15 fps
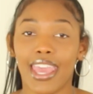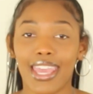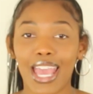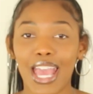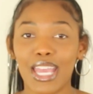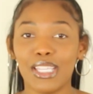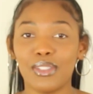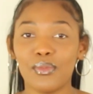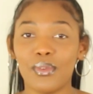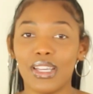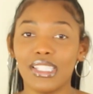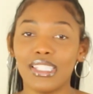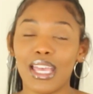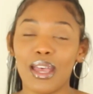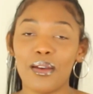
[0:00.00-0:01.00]
guys, what's
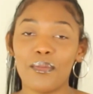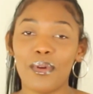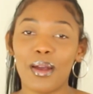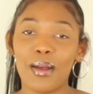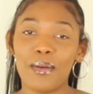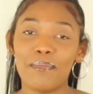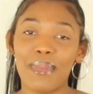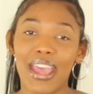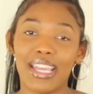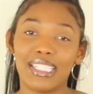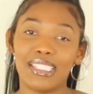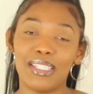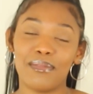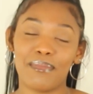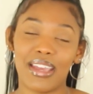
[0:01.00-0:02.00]
up? Welcome back
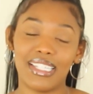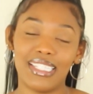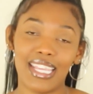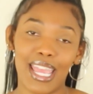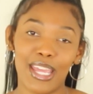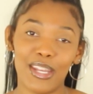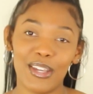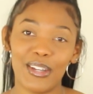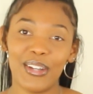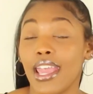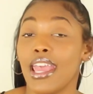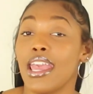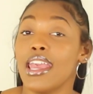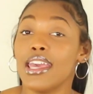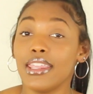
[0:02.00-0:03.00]
to my channel.
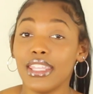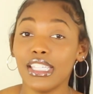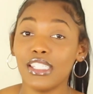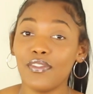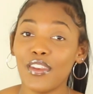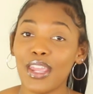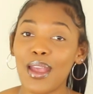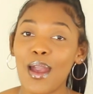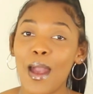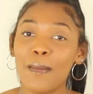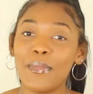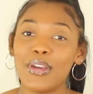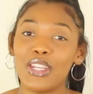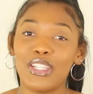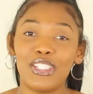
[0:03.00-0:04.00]
In this video I'm
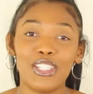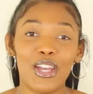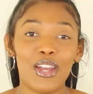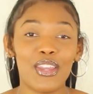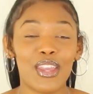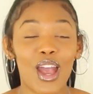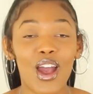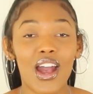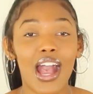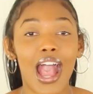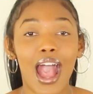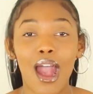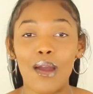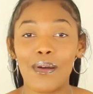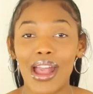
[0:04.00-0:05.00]
going to show y'all
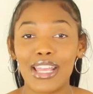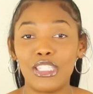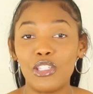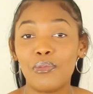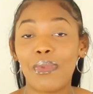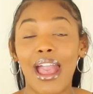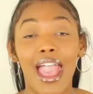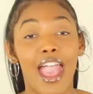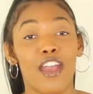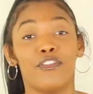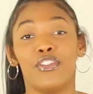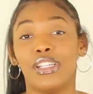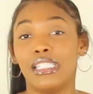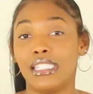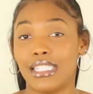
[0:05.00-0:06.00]
how I do my
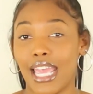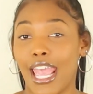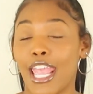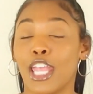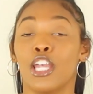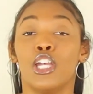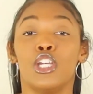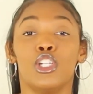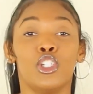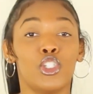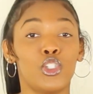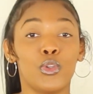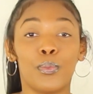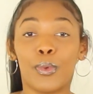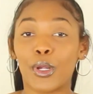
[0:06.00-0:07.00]
everyday
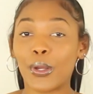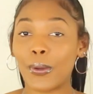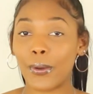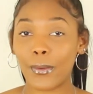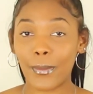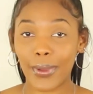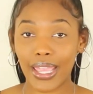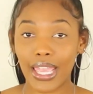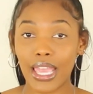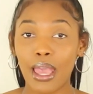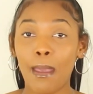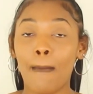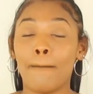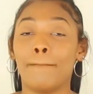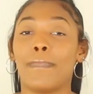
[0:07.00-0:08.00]
super quick
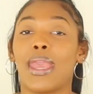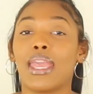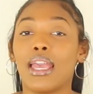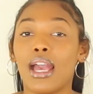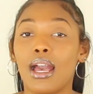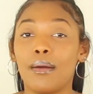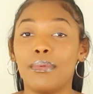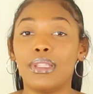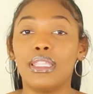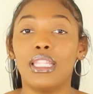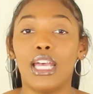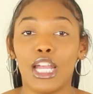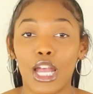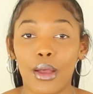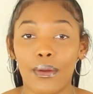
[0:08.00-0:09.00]
makeup
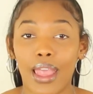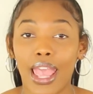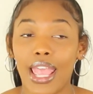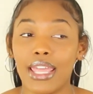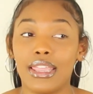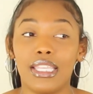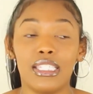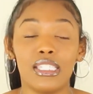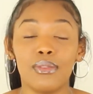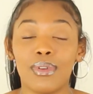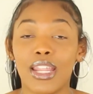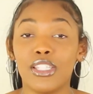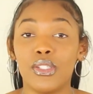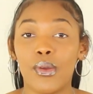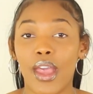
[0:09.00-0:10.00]
look. Okay, this is what I
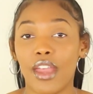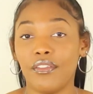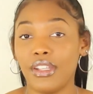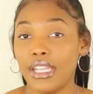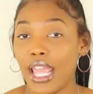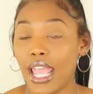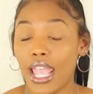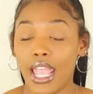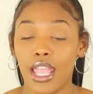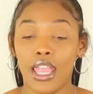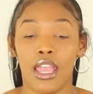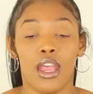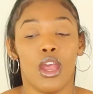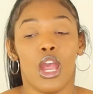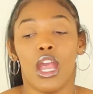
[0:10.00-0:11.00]
do every day.
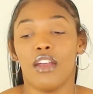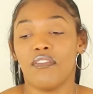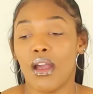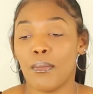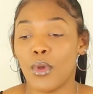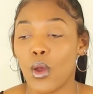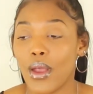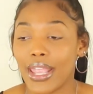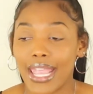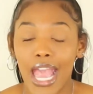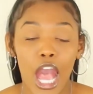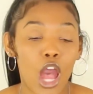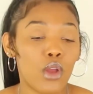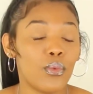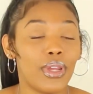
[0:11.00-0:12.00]
If I'm going
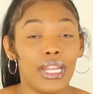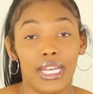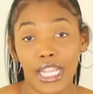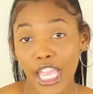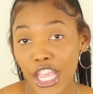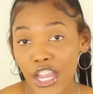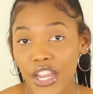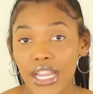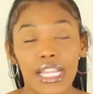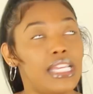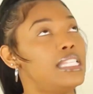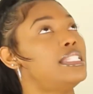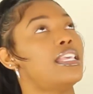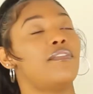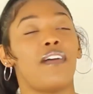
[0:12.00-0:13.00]
out running
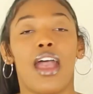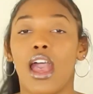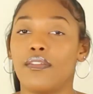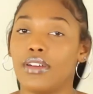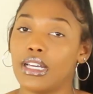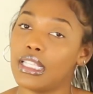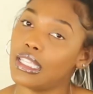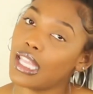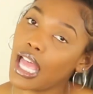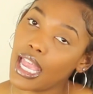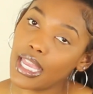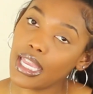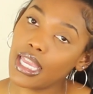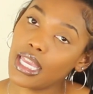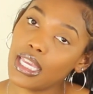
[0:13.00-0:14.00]
errands, if I have a
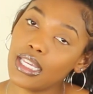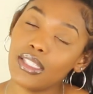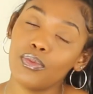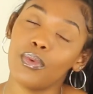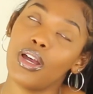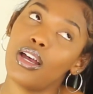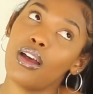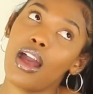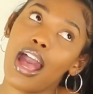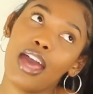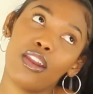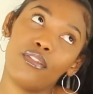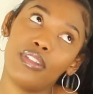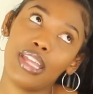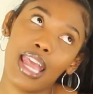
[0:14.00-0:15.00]
client, well, I
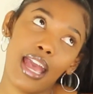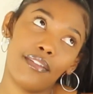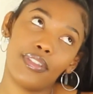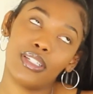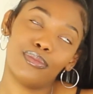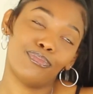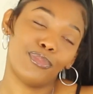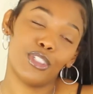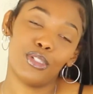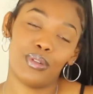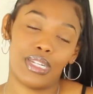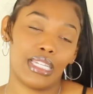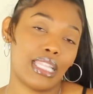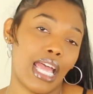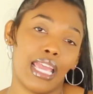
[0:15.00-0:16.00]
don't really have to do with a
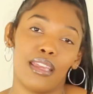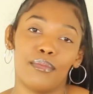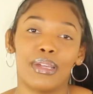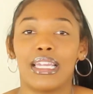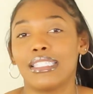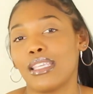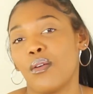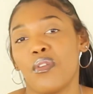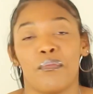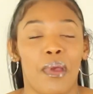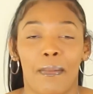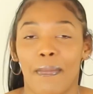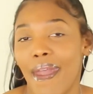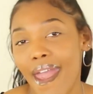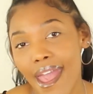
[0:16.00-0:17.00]
client because I wear my
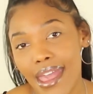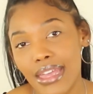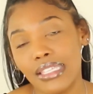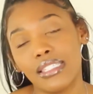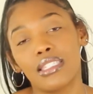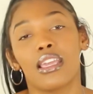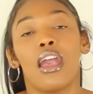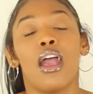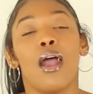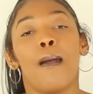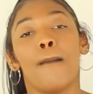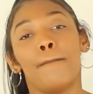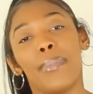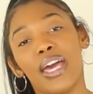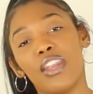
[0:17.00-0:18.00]
mask.
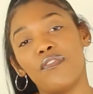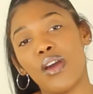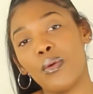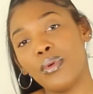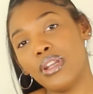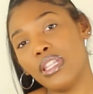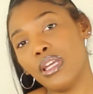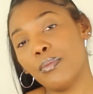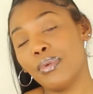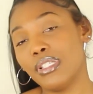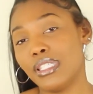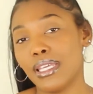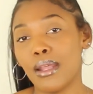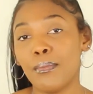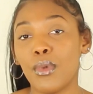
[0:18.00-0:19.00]
But if I want to look
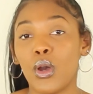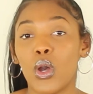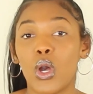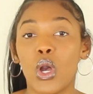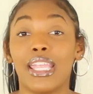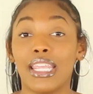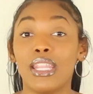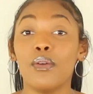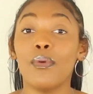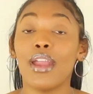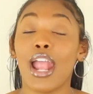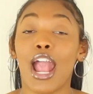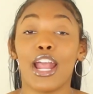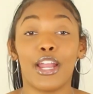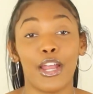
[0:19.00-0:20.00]
presentable anywhere
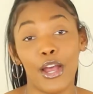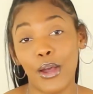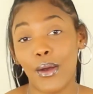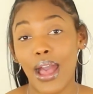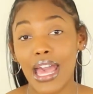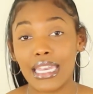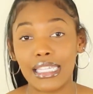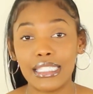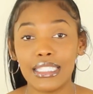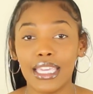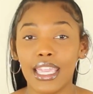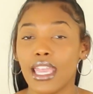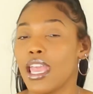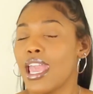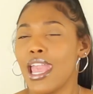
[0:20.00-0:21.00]
I go,
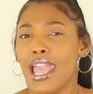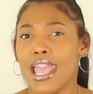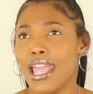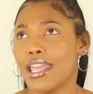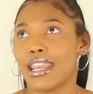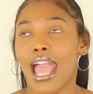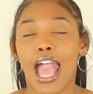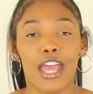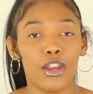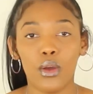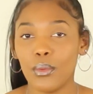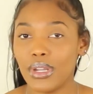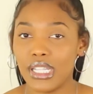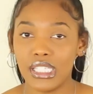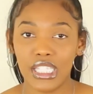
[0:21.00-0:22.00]
honestly, and I don't
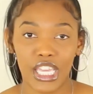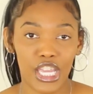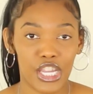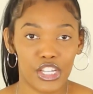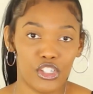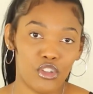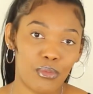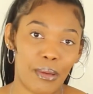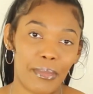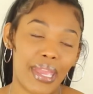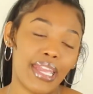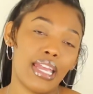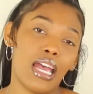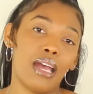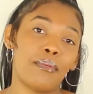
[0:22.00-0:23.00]
want to sit here and do my
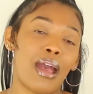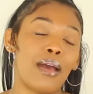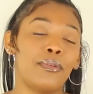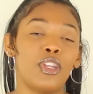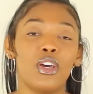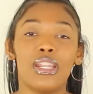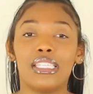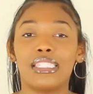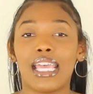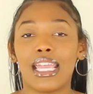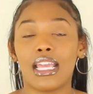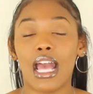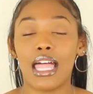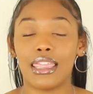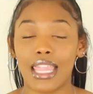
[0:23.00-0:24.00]
makeup, I've noticed like
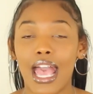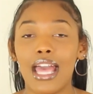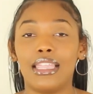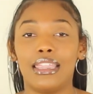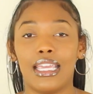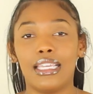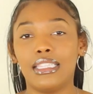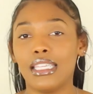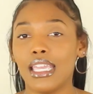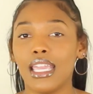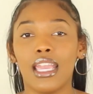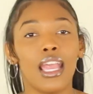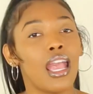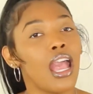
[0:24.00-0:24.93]
a lot lately,